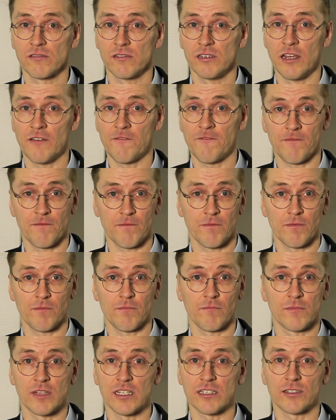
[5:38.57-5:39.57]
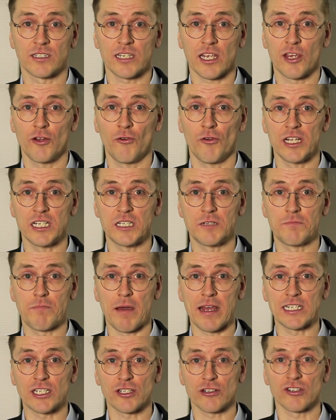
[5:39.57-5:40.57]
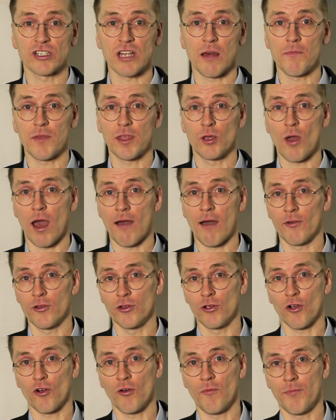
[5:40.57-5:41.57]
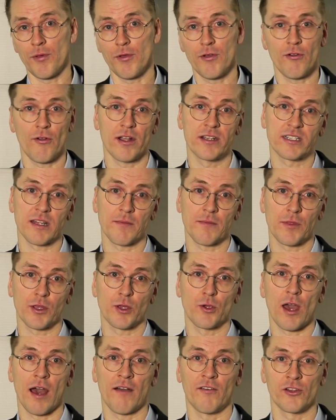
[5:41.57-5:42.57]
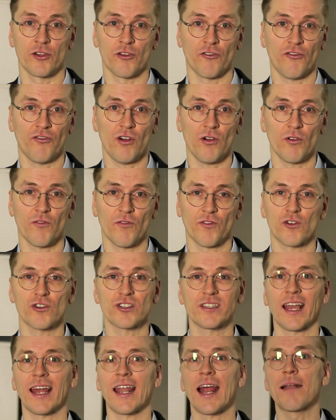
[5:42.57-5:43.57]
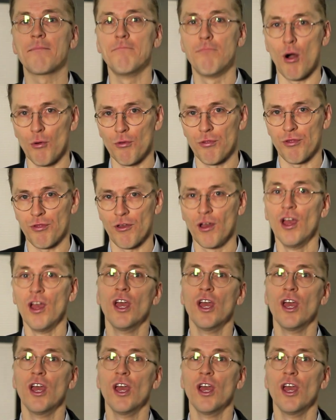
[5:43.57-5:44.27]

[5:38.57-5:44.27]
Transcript: If the security is based on something you have on your computer and something you have on your phone, of course they can hack both